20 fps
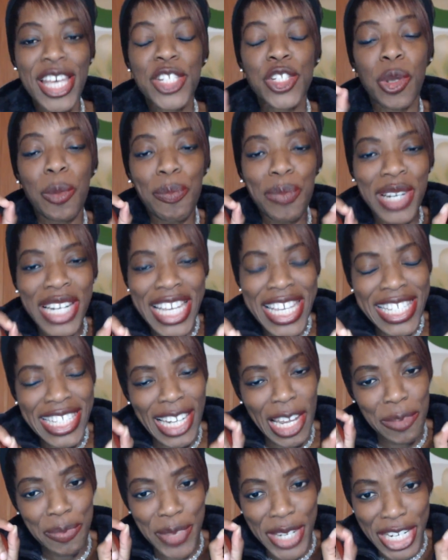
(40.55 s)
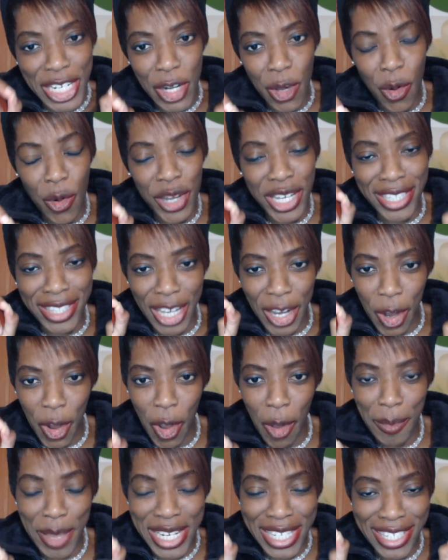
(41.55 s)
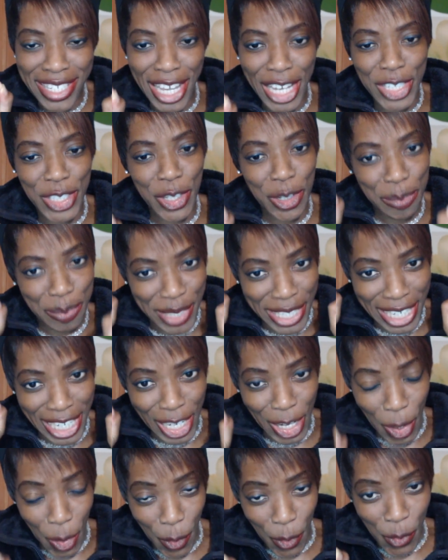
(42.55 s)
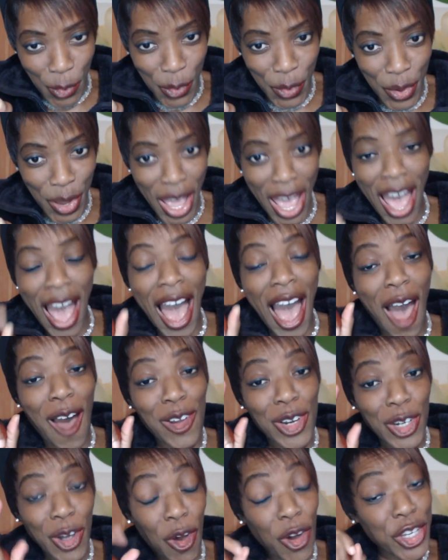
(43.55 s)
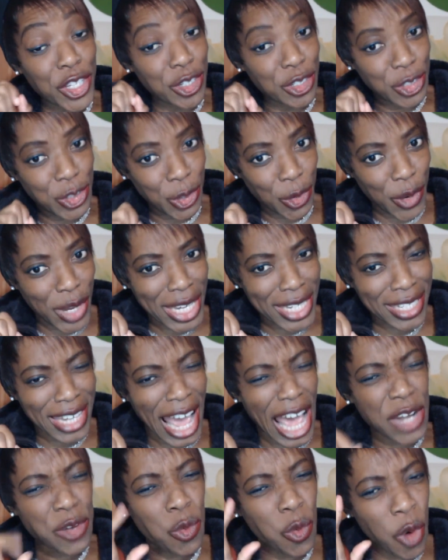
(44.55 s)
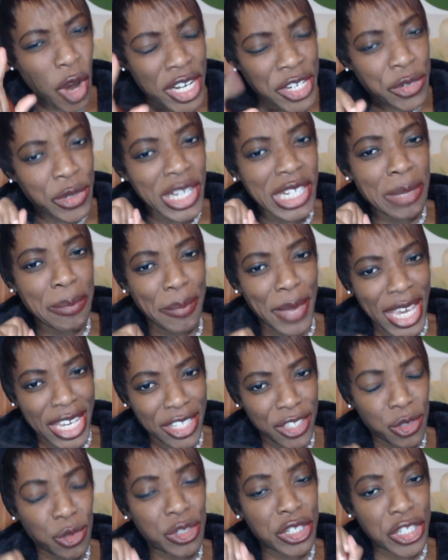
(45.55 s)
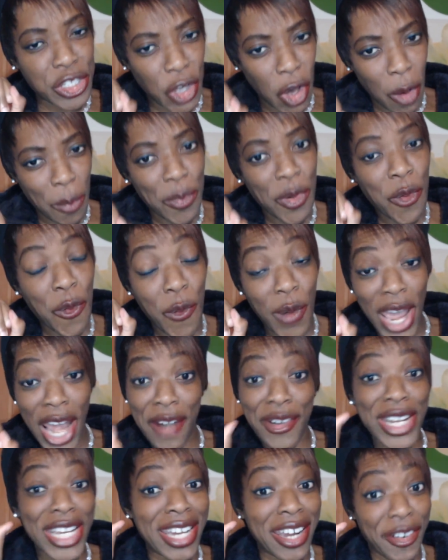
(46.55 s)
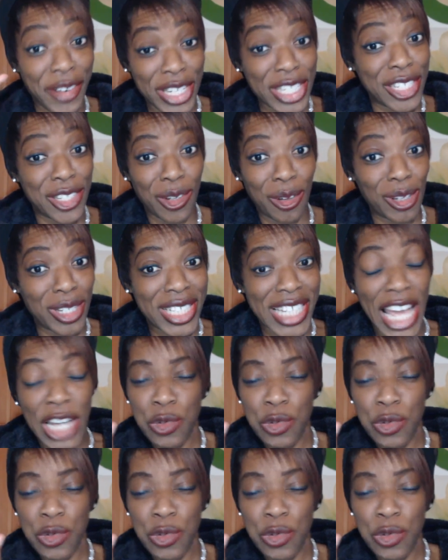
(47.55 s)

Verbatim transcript: So please let me know in the comment section below how long you do it and what really makes you stop wearing crystals.